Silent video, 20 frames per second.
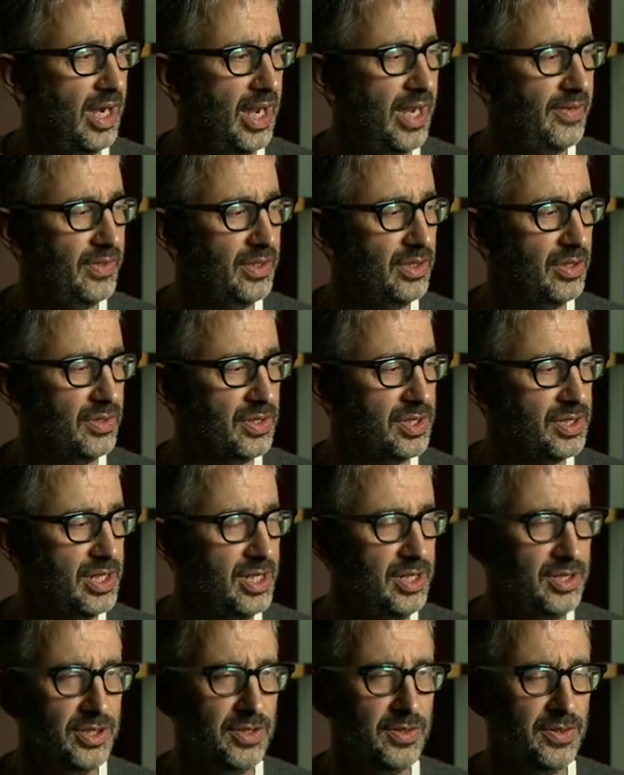I haven't gone to
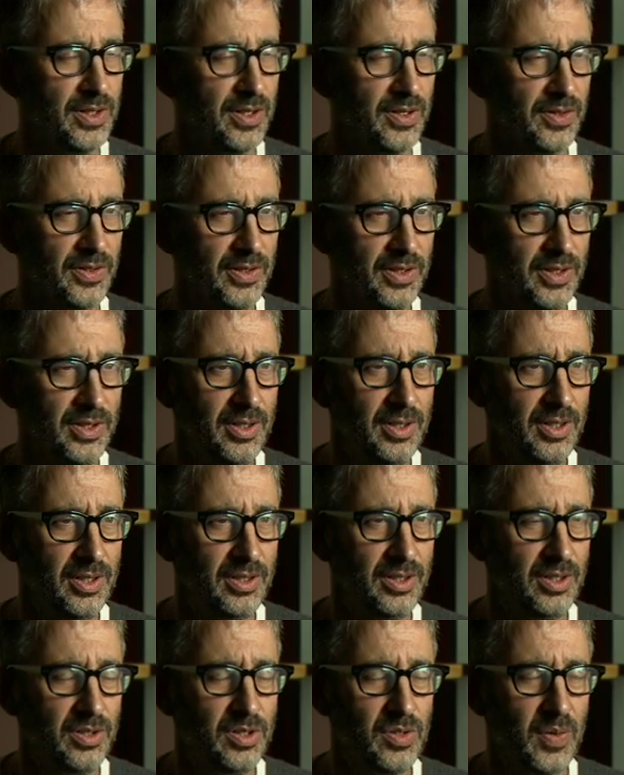see Dieudonné
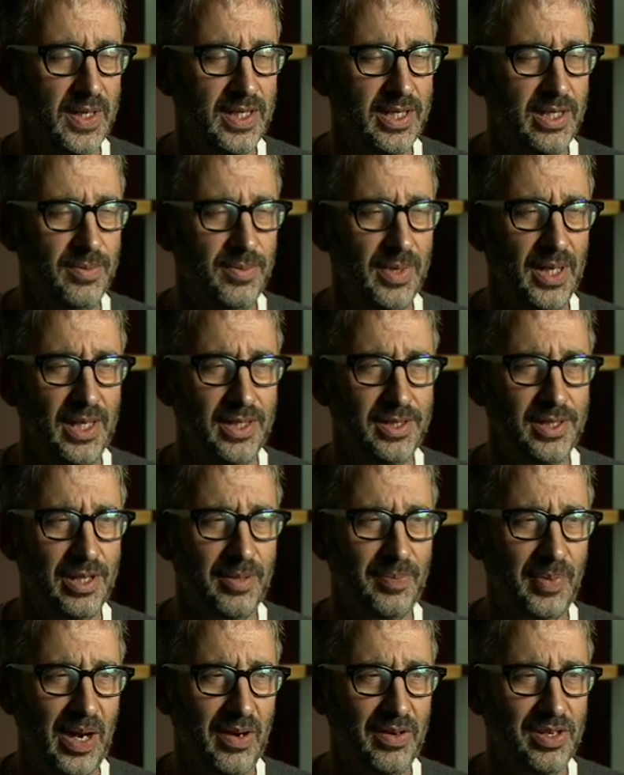do 20 minutes at
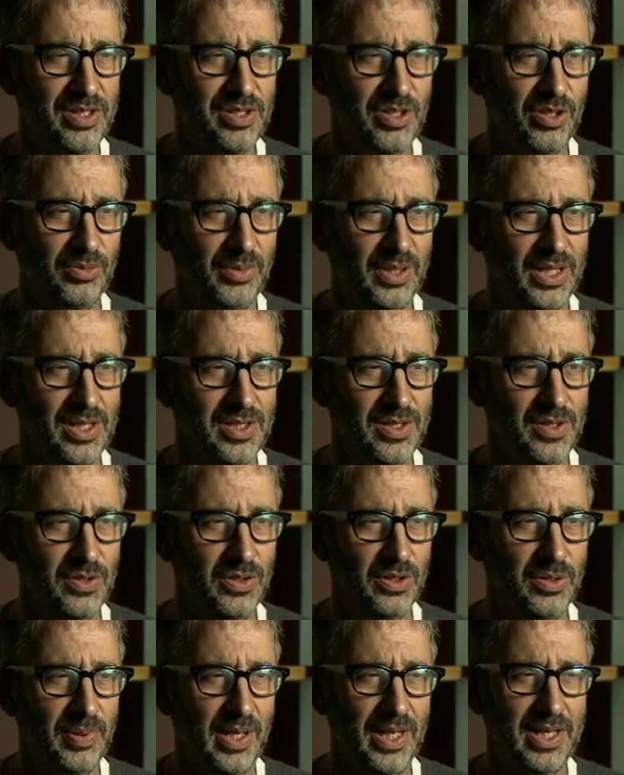the Paris Comedy
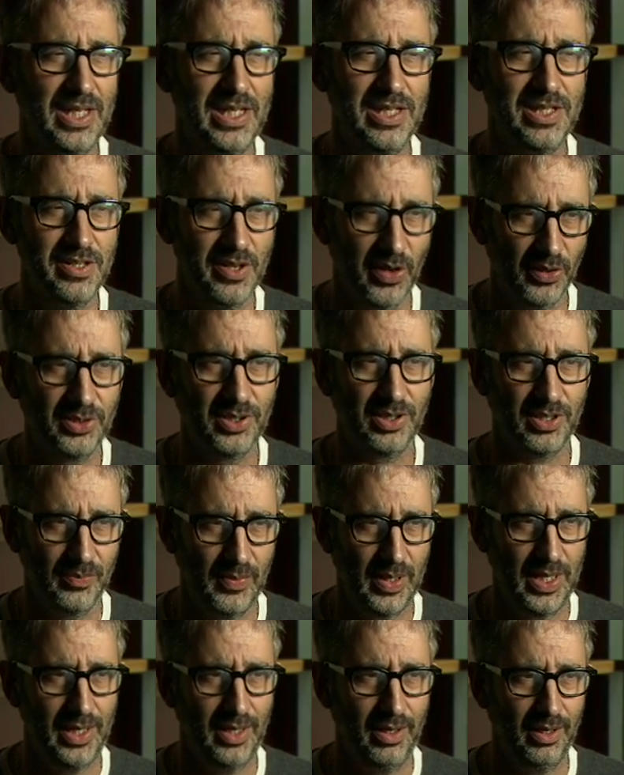Store, but I think he's not a
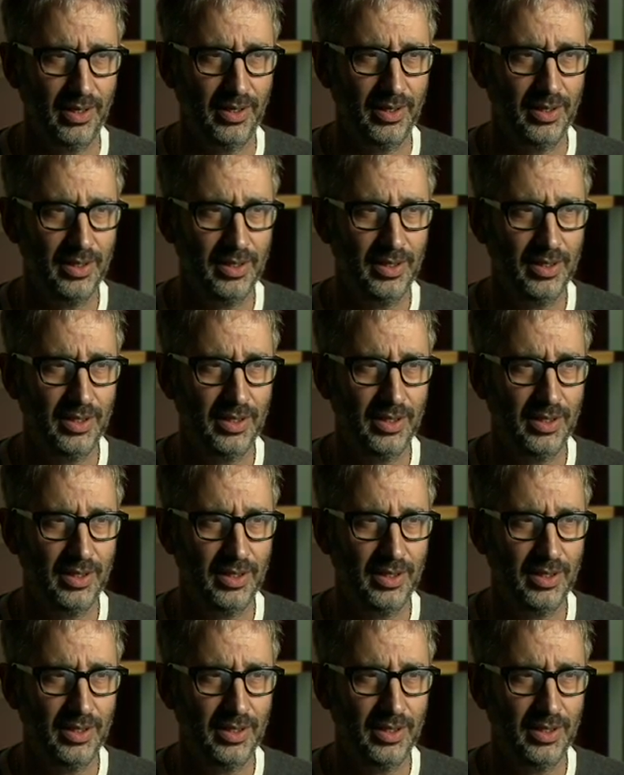comedian